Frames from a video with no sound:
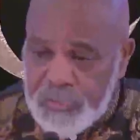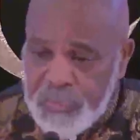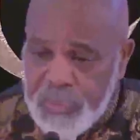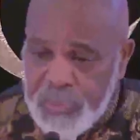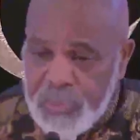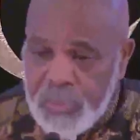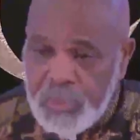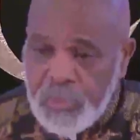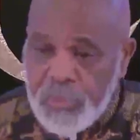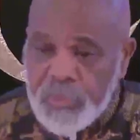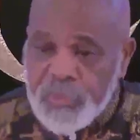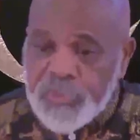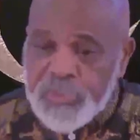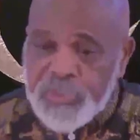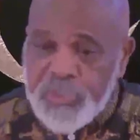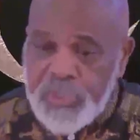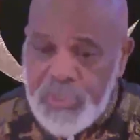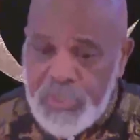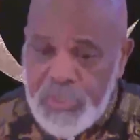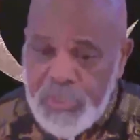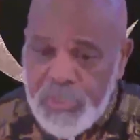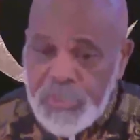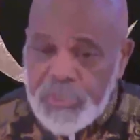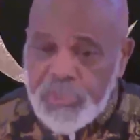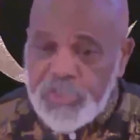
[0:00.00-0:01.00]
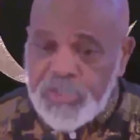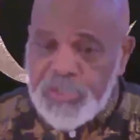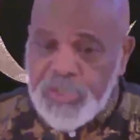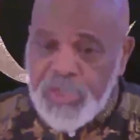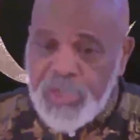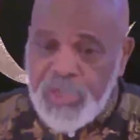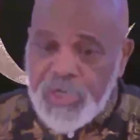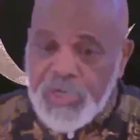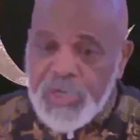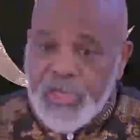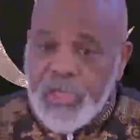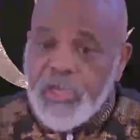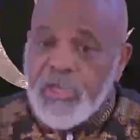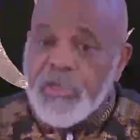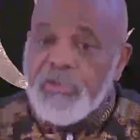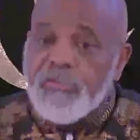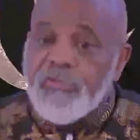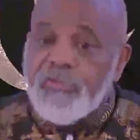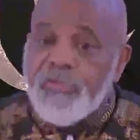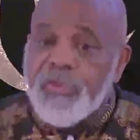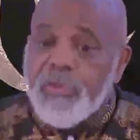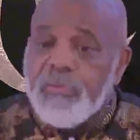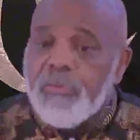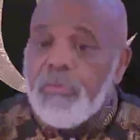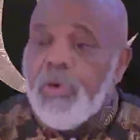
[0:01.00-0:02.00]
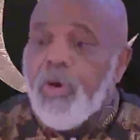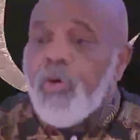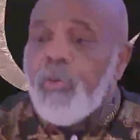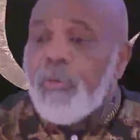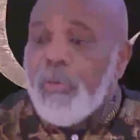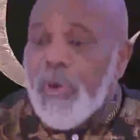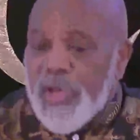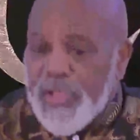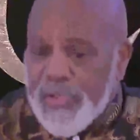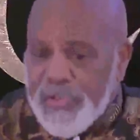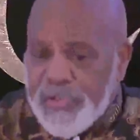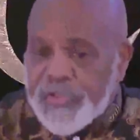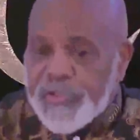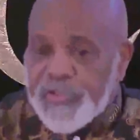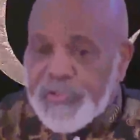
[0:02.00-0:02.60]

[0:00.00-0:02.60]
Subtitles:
because each and every moment